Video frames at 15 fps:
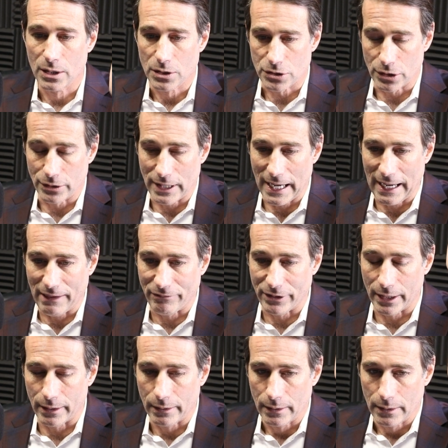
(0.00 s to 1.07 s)
So you have
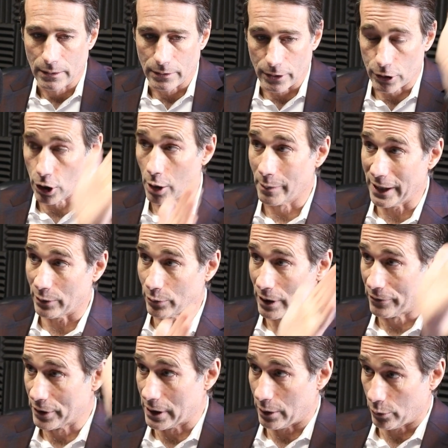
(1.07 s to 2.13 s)
the the Comite
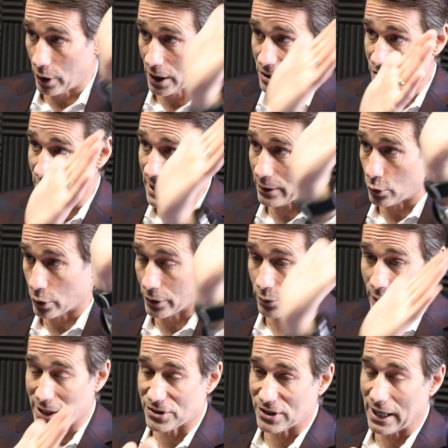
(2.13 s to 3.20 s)
River that runs that
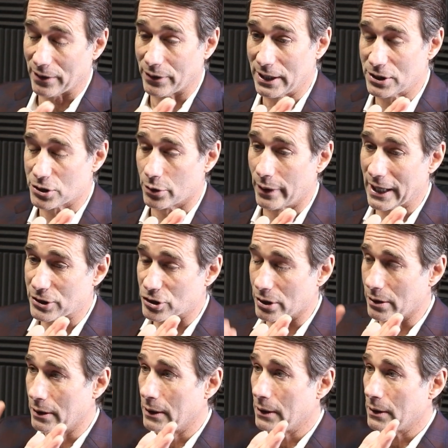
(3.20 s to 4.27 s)
northwest southeast
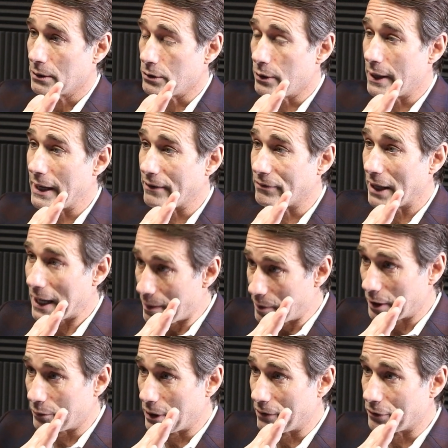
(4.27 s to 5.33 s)
direction. You have the
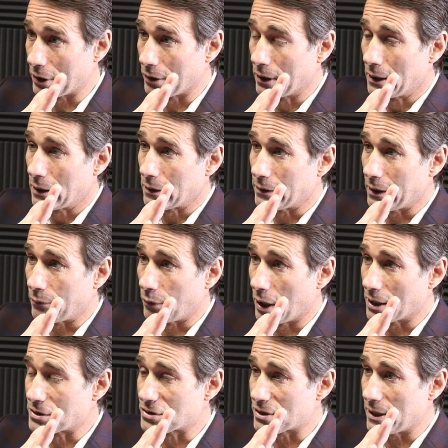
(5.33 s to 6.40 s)
Amite River that
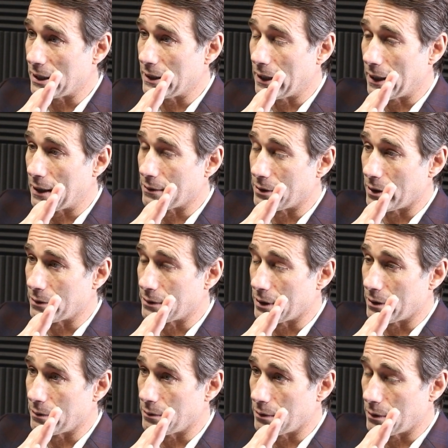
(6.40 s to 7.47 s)
runs the uh, the,
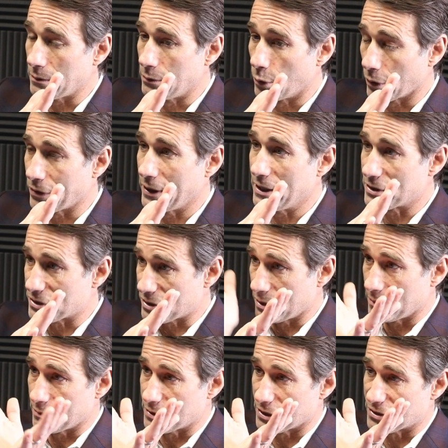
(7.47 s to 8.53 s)
the northeast
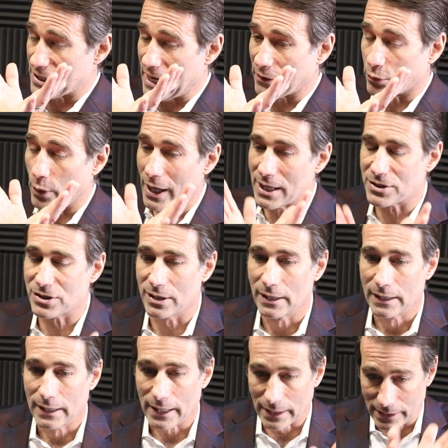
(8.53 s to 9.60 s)
to, to, southwest,
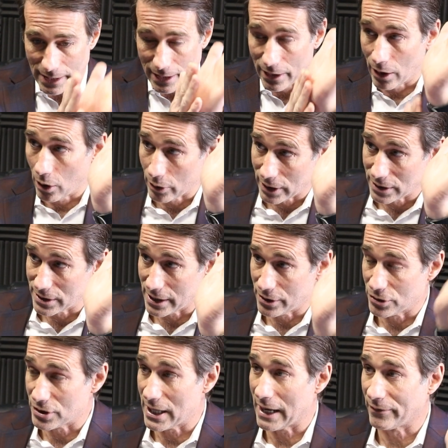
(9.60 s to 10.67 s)
and then it all
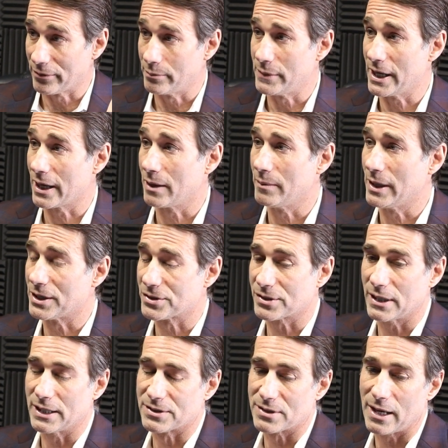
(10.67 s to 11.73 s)
continues down from Denham as
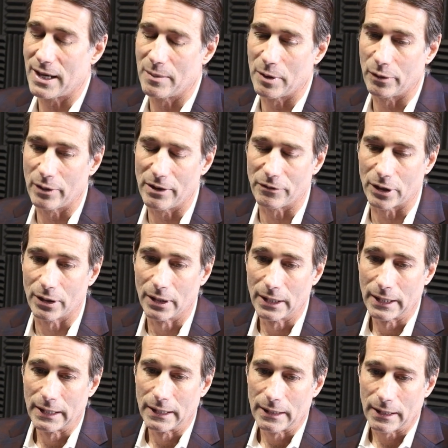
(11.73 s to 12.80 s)
as the Amite River
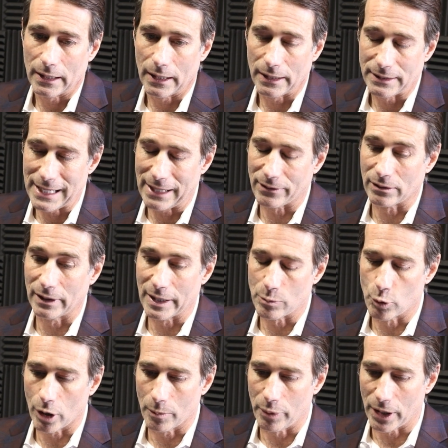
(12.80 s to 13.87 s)
uh, down to the Lake
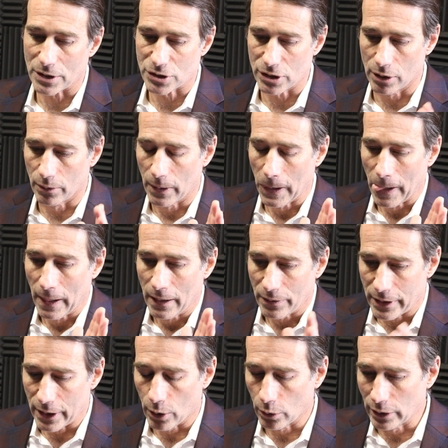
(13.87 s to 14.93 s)
Maurepas. So
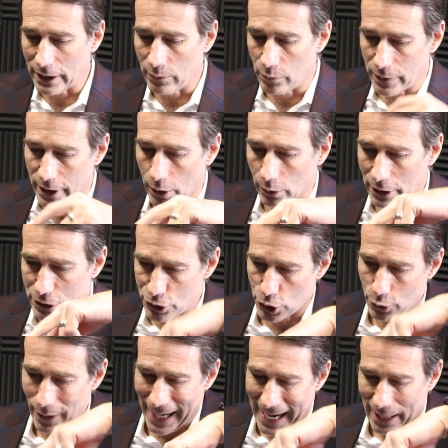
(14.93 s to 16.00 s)
the only the only
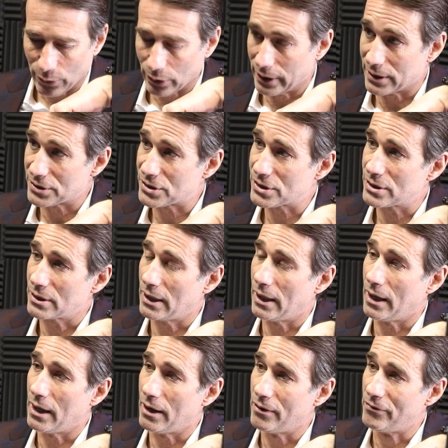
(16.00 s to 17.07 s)
two outlets
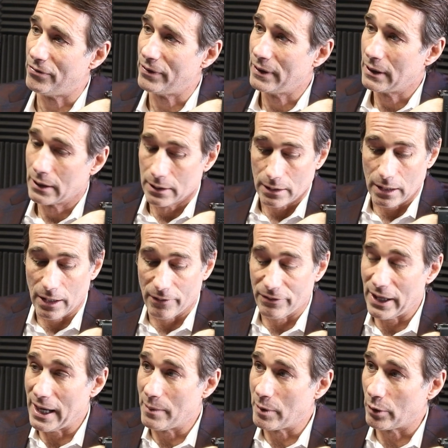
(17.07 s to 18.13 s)
of of
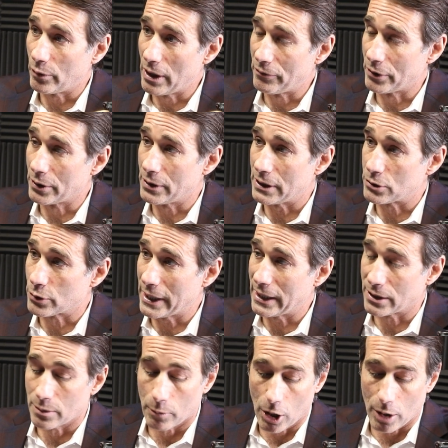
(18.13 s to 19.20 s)
the Amite River that drain
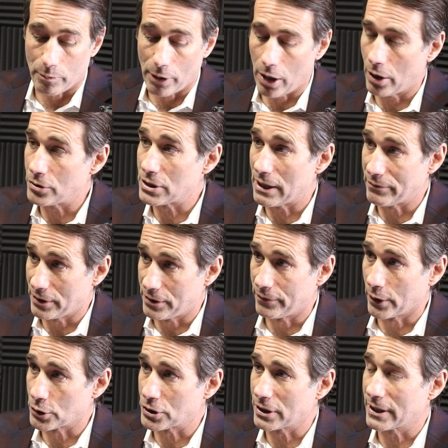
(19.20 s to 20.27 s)
into Maurepas, you have the
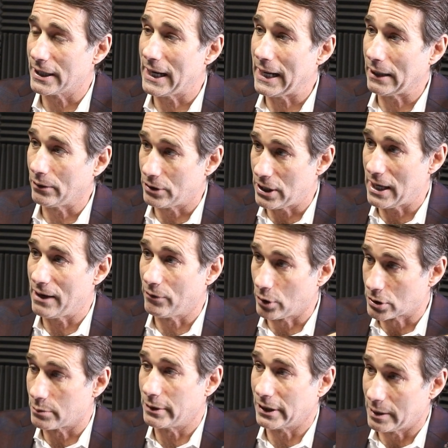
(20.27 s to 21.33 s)
diversion canal, and you have
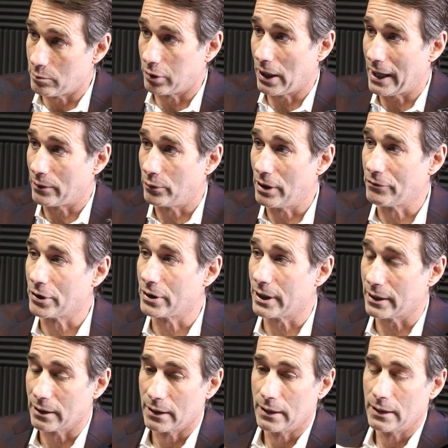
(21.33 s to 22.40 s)
ultimately Blind River
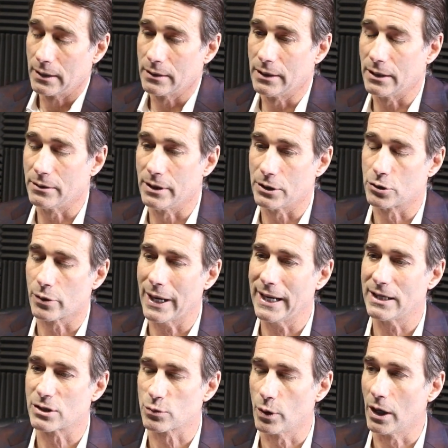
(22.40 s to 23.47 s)
that that, that
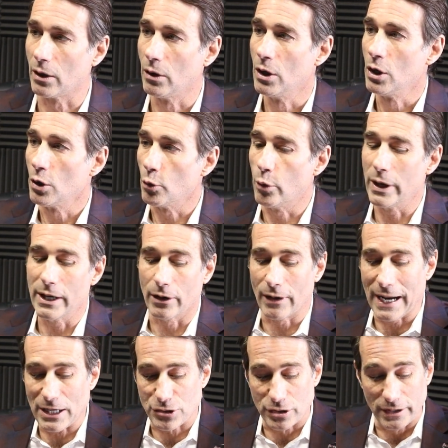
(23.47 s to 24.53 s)
drains. Well, we are
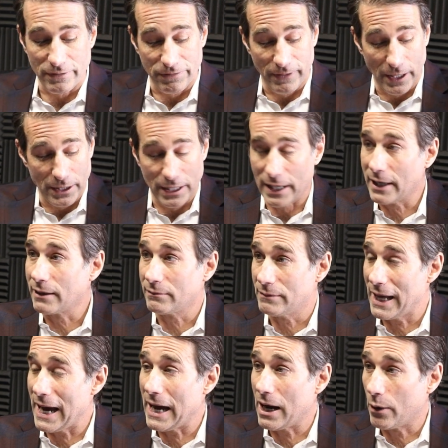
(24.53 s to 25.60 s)
actually funding
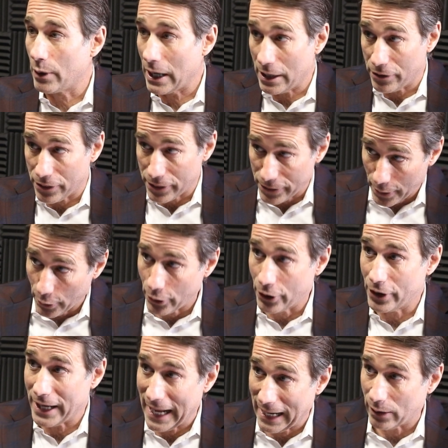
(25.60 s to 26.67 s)
now a
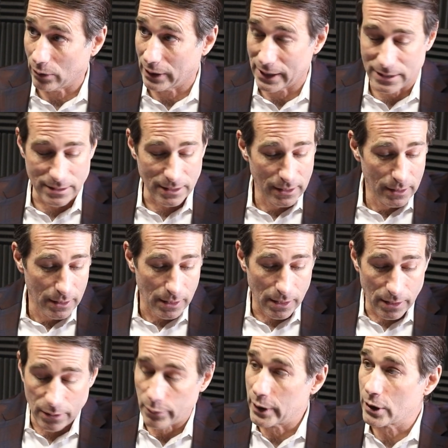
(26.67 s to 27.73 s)
third outlet uh,
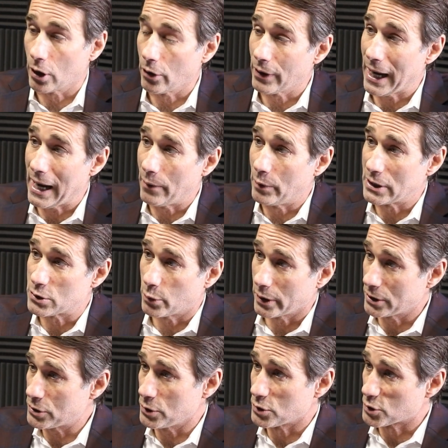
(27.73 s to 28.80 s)
that we call the Highway
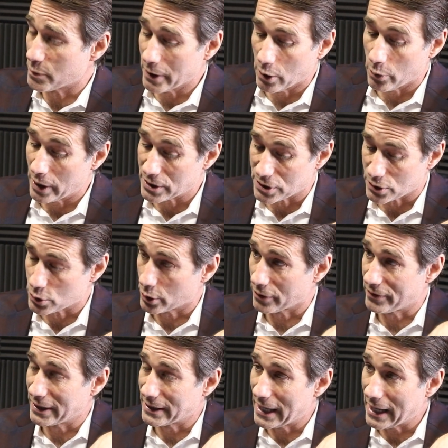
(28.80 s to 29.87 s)
22 spillway. So sort of
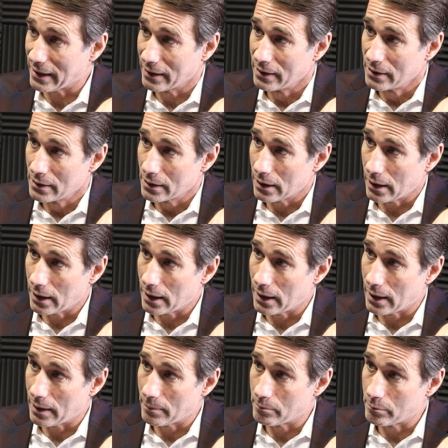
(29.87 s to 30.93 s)
in that
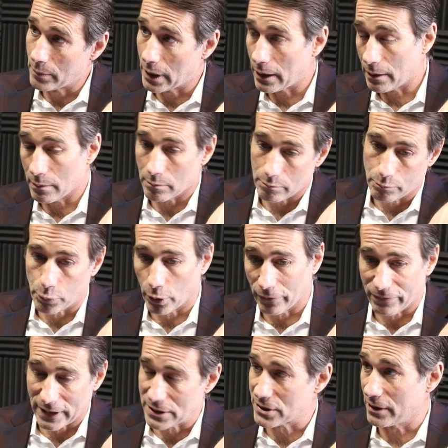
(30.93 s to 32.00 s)
um, uh, Port
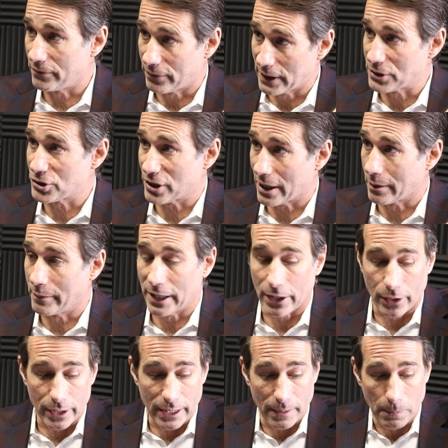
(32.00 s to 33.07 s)
Vincent French settlement
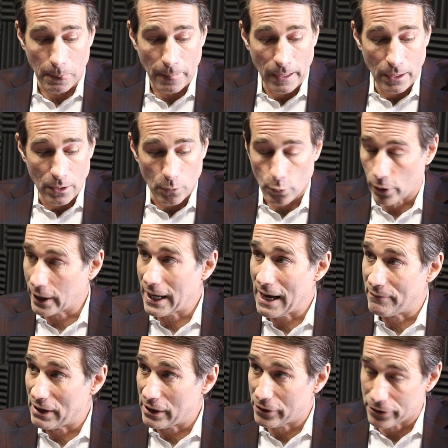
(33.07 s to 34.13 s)
area, we're going to
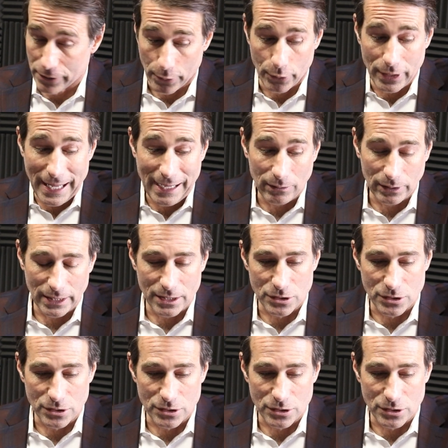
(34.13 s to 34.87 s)
have a third outlet.